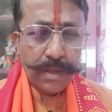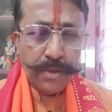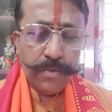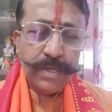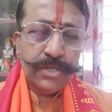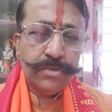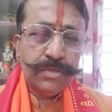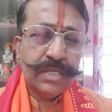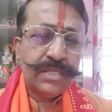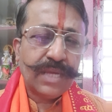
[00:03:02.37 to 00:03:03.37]
You must do
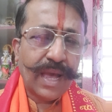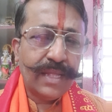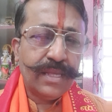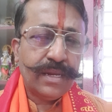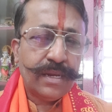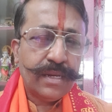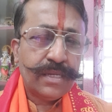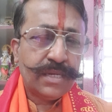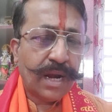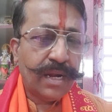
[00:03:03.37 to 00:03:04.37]
this either
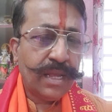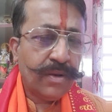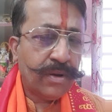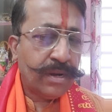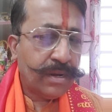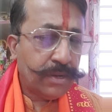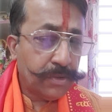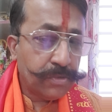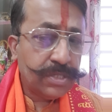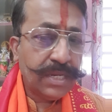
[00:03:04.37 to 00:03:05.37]
starting on
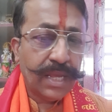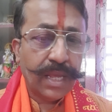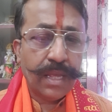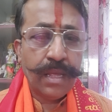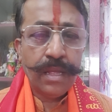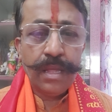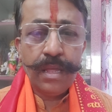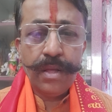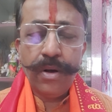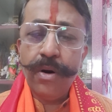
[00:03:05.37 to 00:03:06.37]
Tuesday
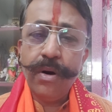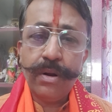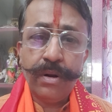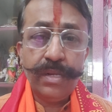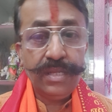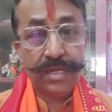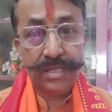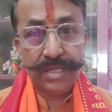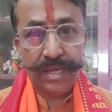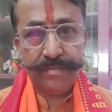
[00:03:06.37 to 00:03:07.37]
or on
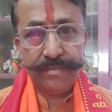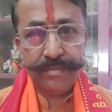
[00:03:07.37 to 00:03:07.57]
Thursday.